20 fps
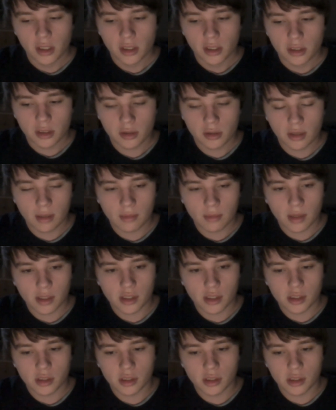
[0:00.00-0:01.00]
scream that
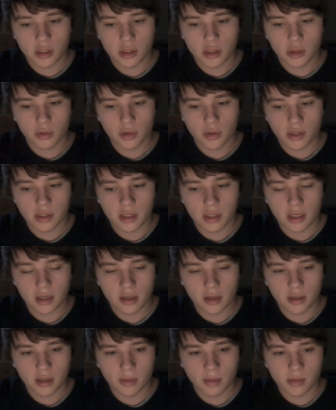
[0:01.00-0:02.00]
just destroys the
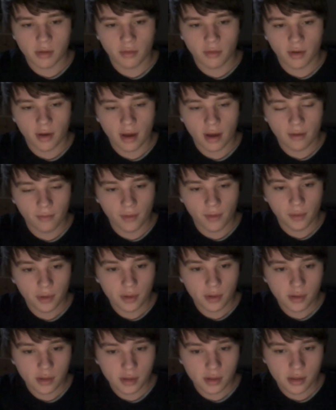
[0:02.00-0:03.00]
eardrums of headphone
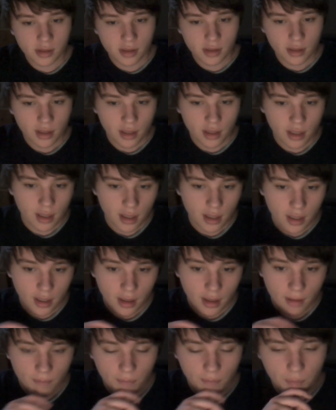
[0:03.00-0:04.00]
users.
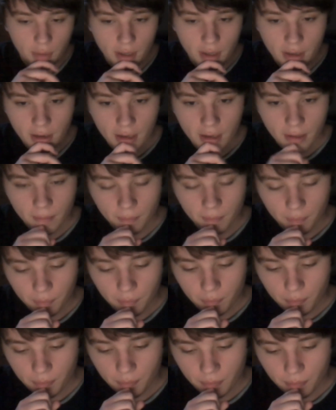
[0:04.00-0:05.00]
But
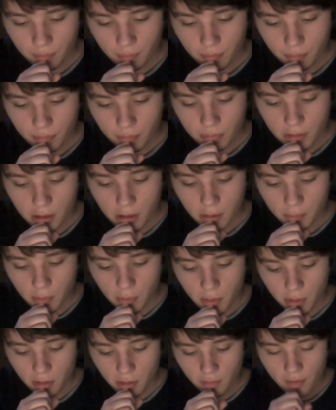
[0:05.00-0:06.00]
the
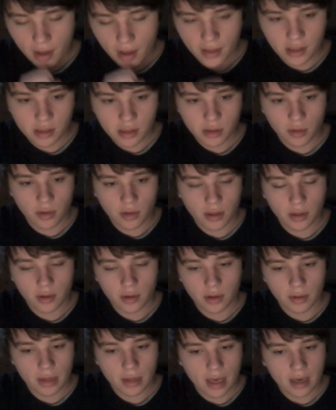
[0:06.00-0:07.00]
moral of that story,
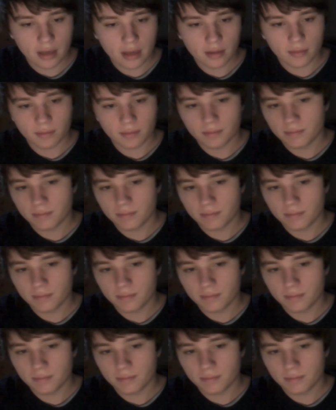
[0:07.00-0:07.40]
or that